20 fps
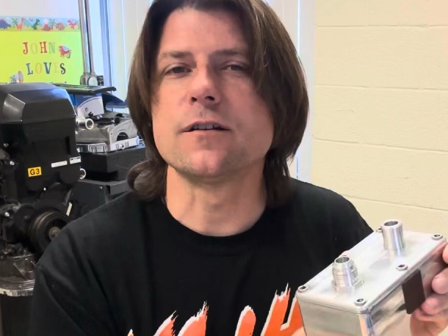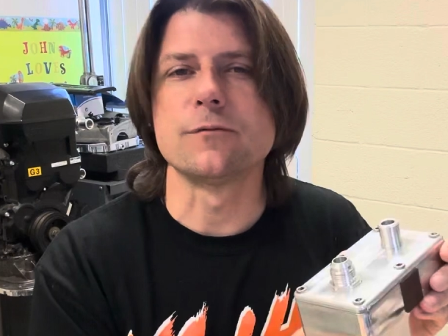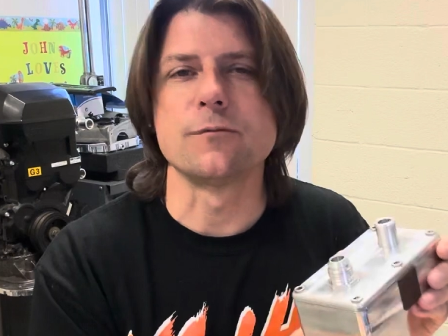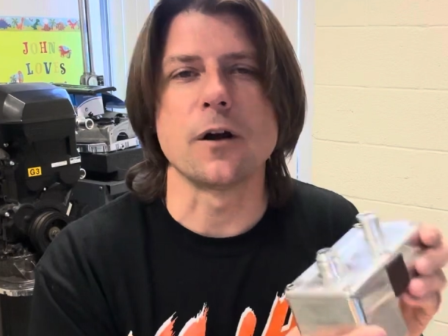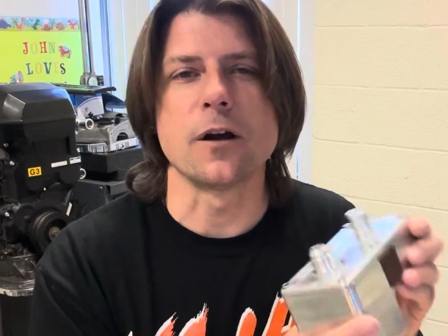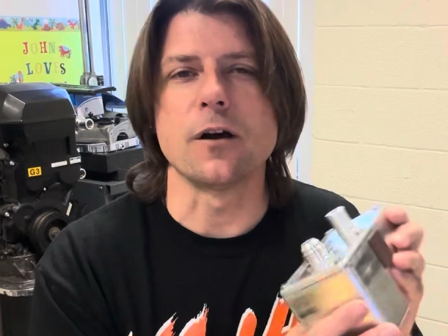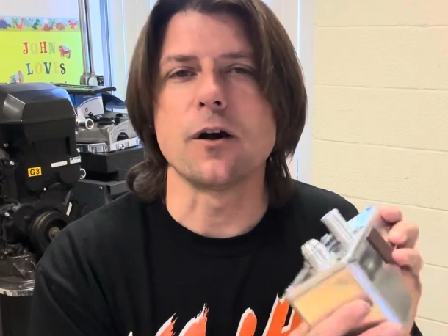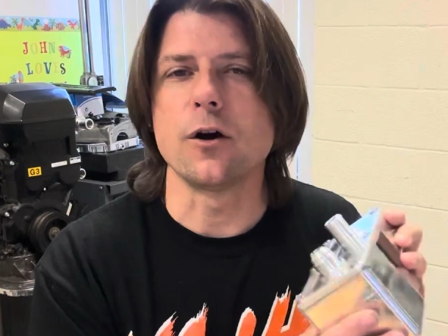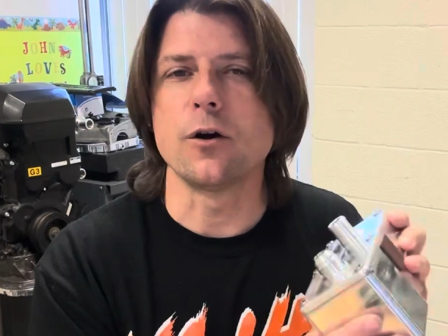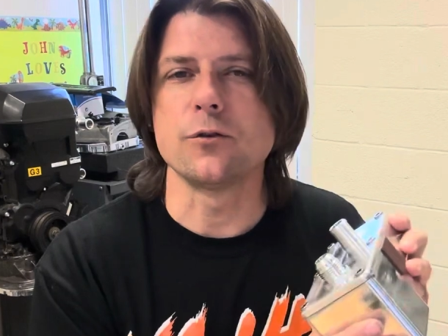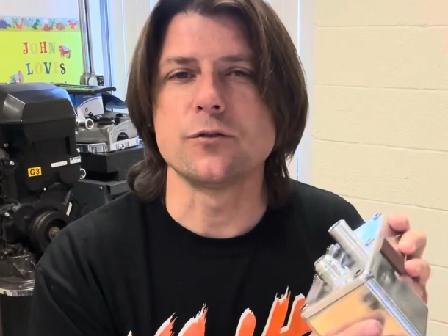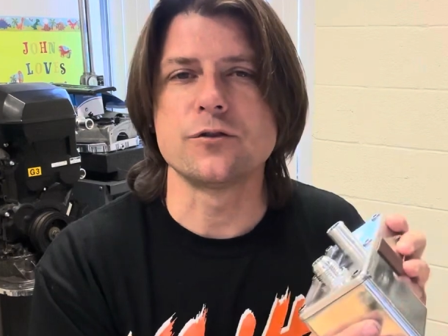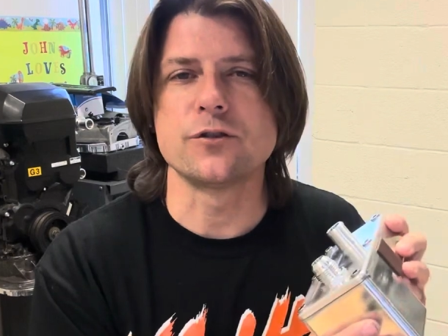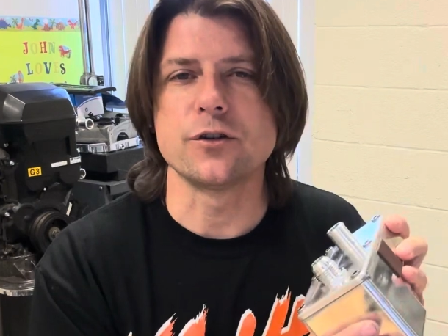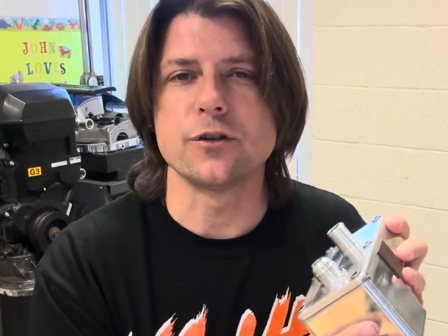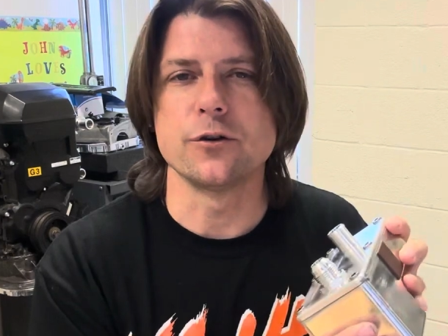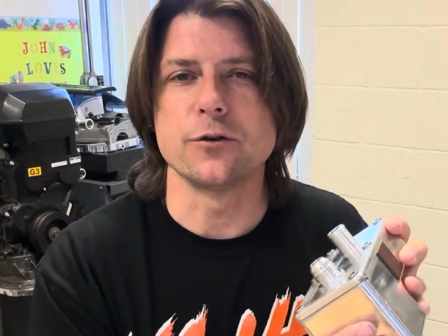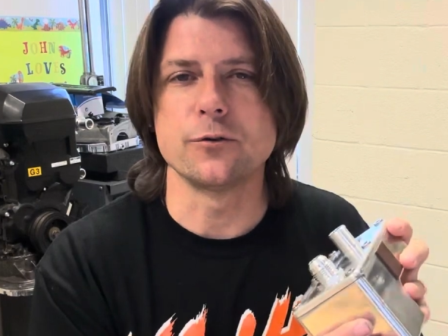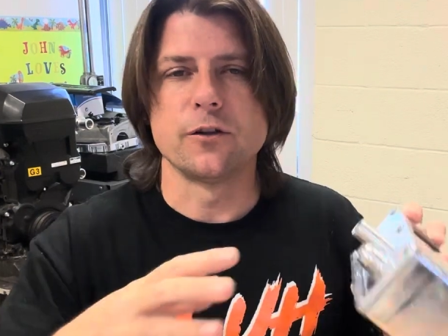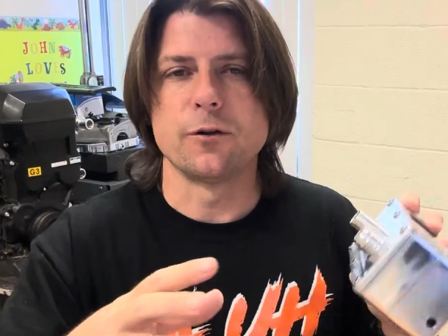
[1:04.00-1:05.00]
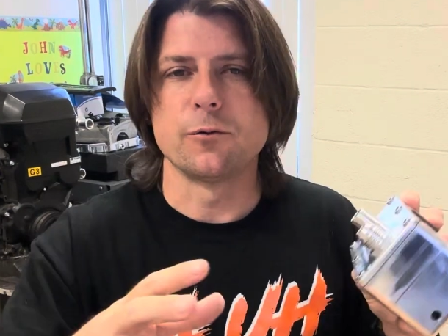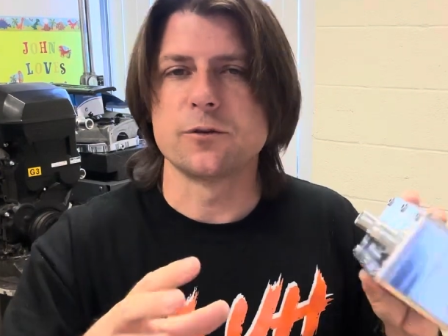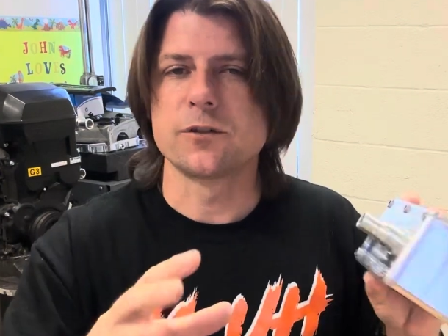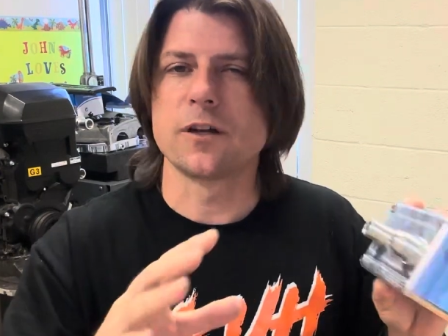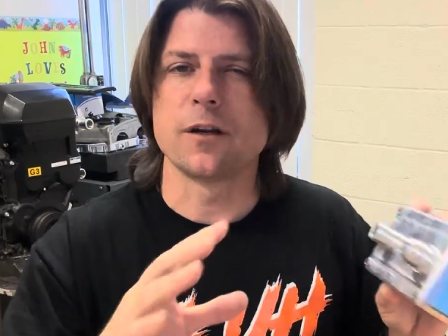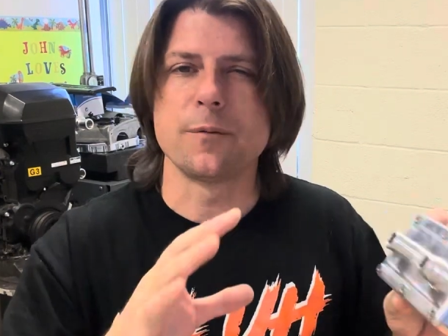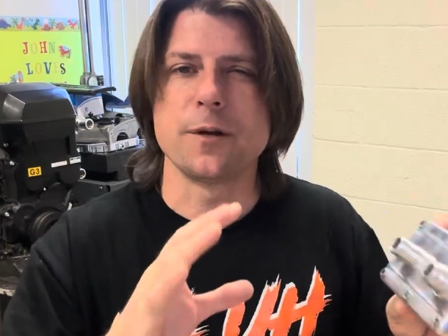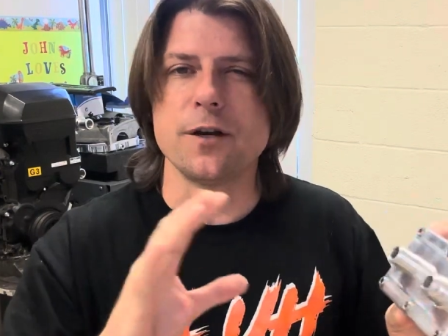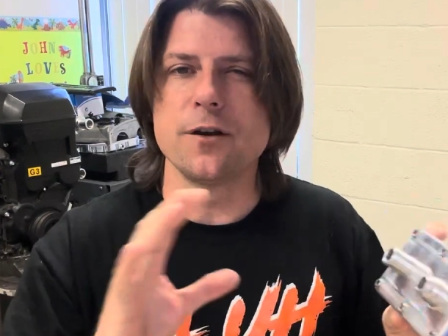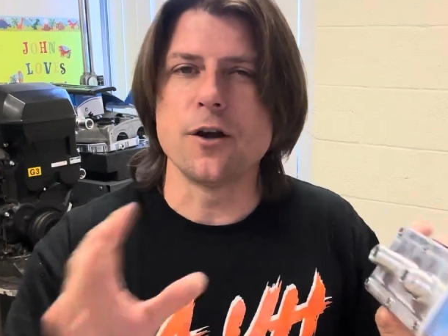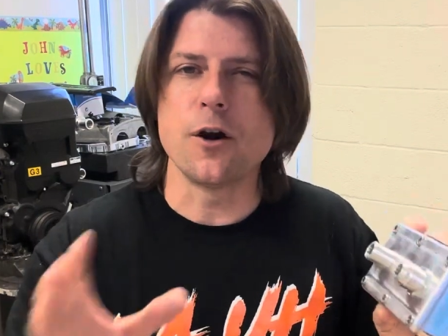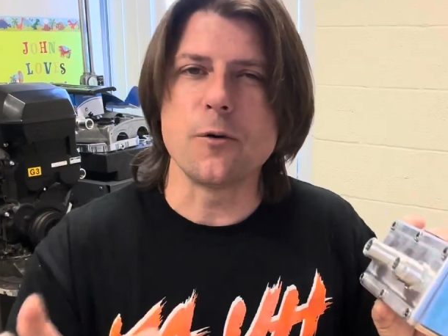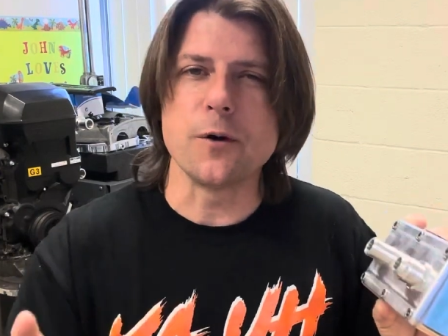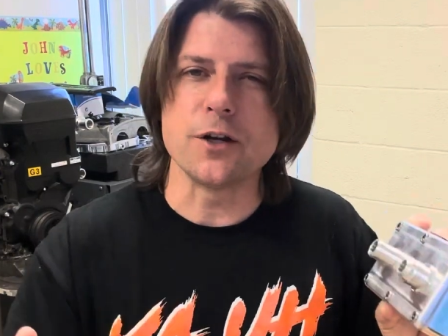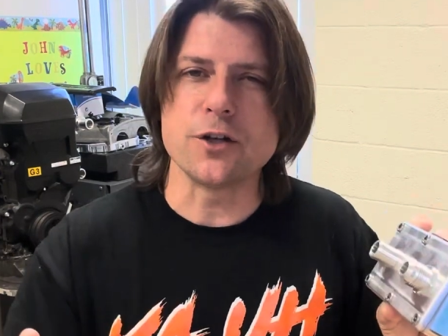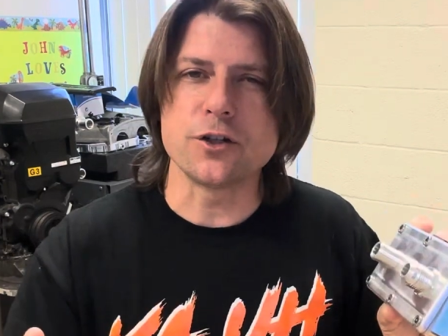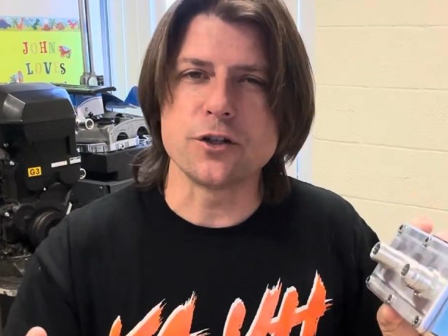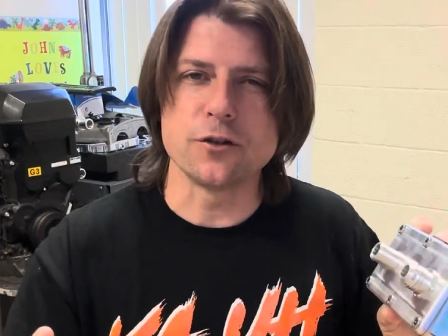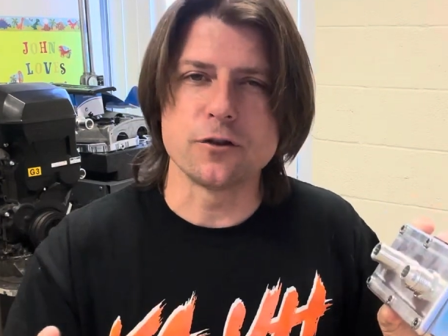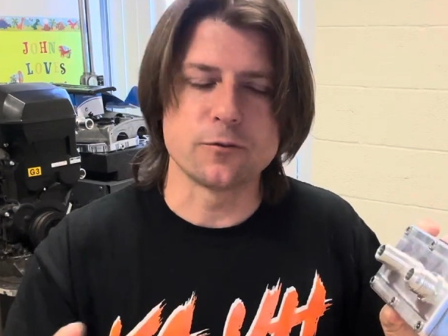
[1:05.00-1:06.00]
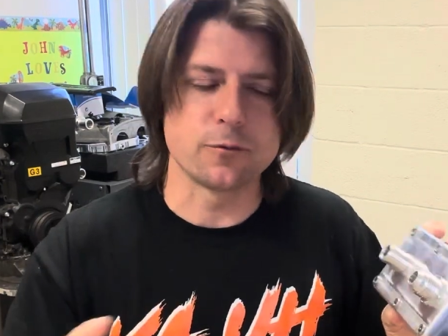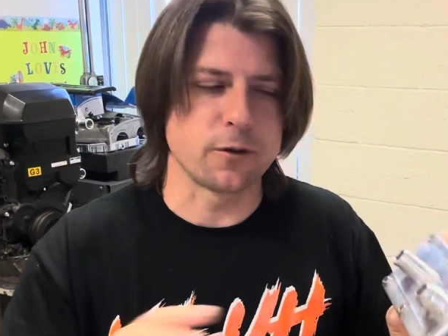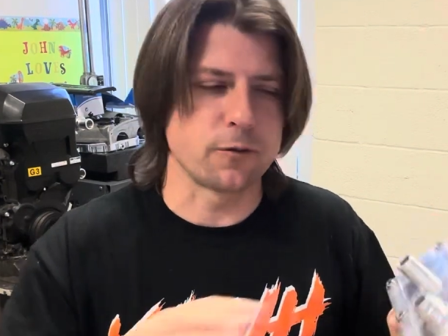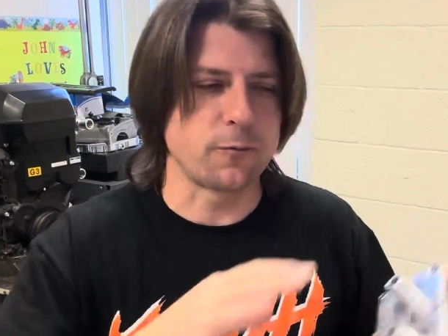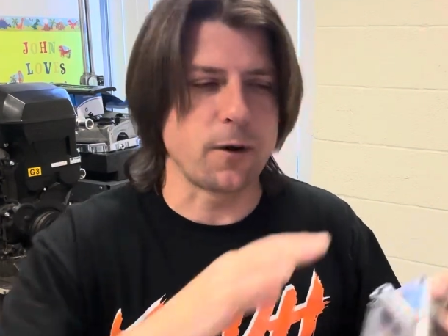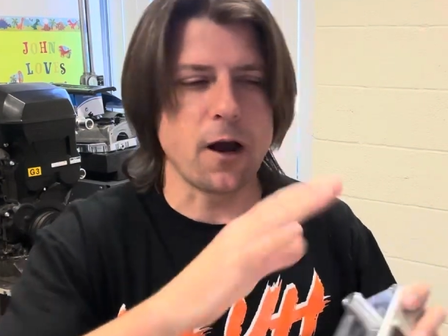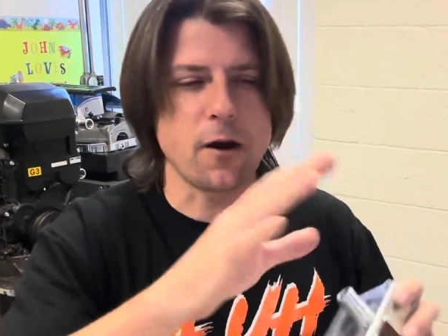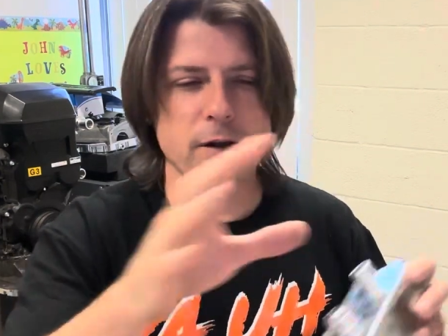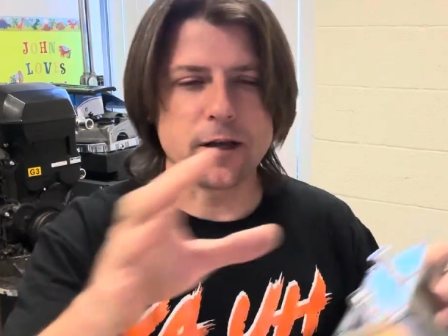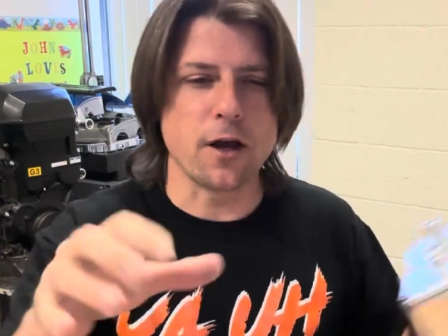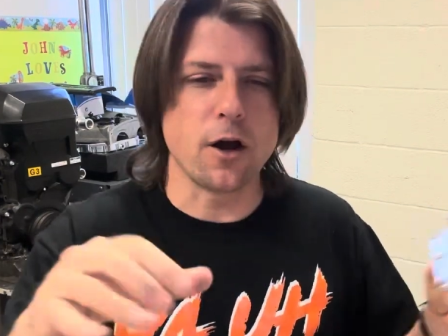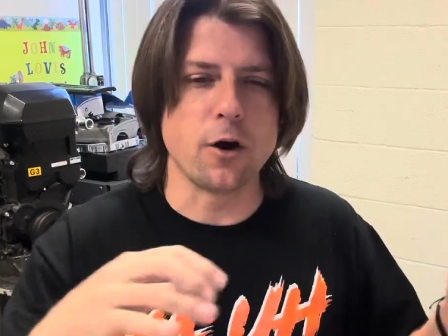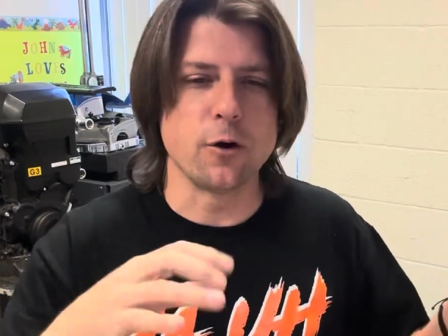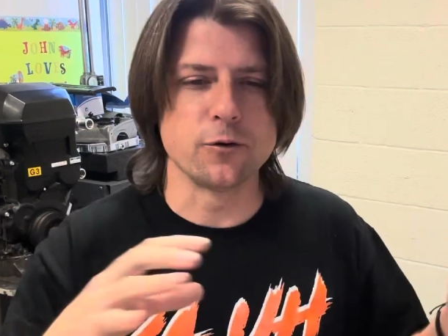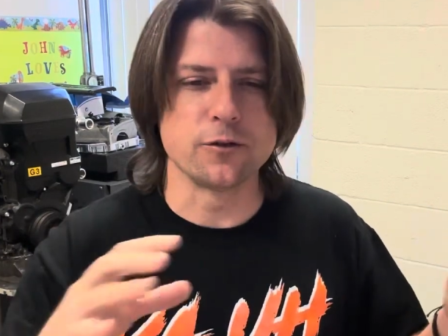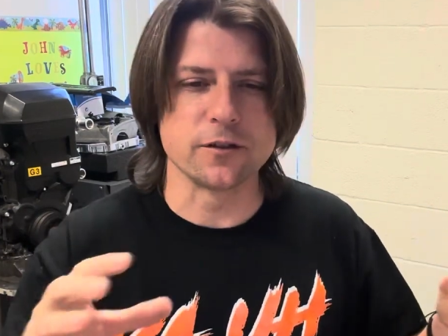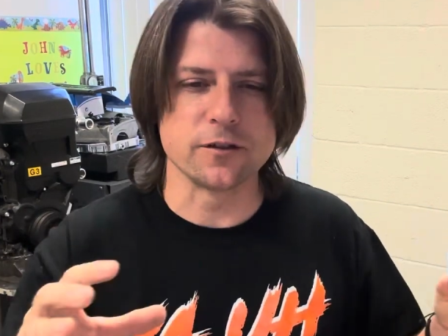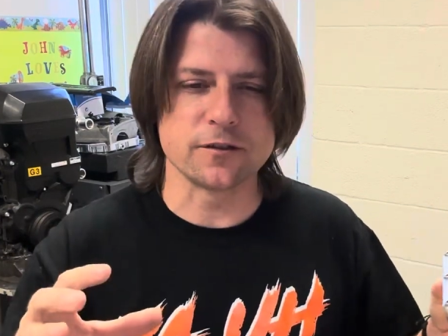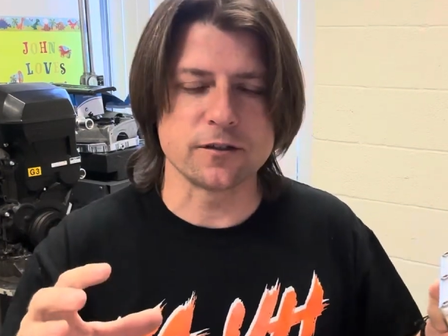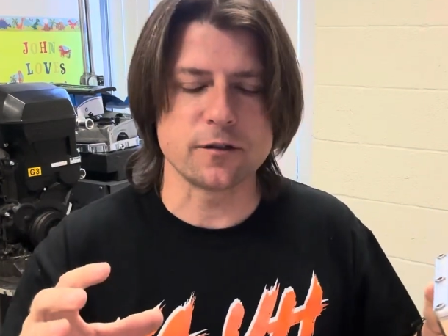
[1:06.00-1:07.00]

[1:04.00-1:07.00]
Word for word: run a hose to. There was going to be no issues with routing hoses,